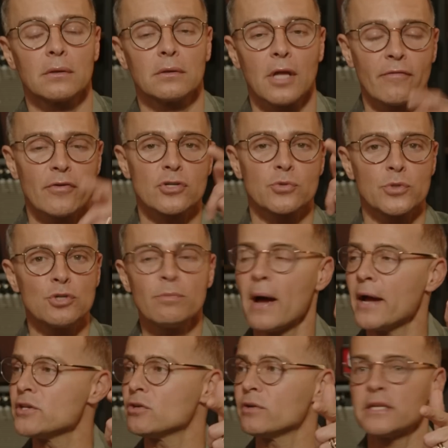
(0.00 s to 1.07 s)
Lovers, yeah. would you
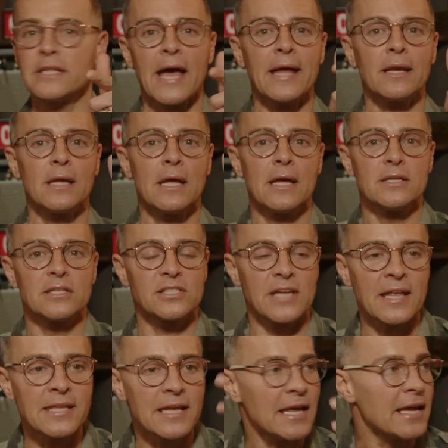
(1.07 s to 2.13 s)
mind doing that?
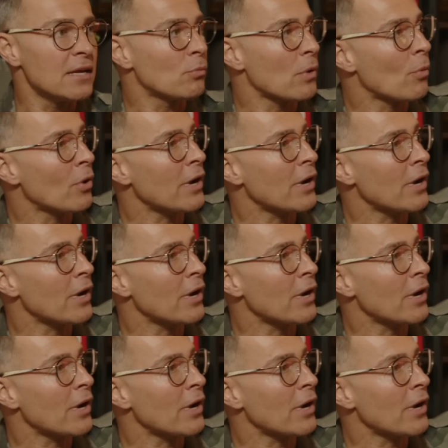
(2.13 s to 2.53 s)
Send it in. We